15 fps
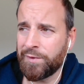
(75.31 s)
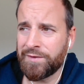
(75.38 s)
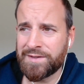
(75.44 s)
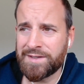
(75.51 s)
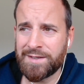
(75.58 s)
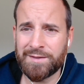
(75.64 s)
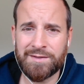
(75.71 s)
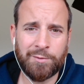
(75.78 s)

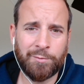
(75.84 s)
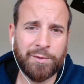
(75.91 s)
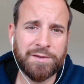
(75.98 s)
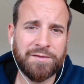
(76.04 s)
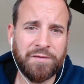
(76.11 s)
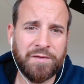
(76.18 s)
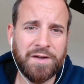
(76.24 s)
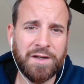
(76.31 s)
see so much
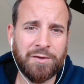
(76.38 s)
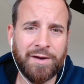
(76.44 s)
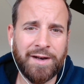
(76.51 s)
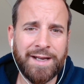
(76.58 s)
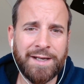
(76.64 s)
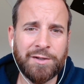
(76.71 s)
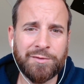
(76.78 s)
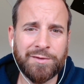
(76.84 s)
fear and
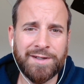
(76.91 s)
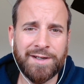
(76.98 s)
hatred.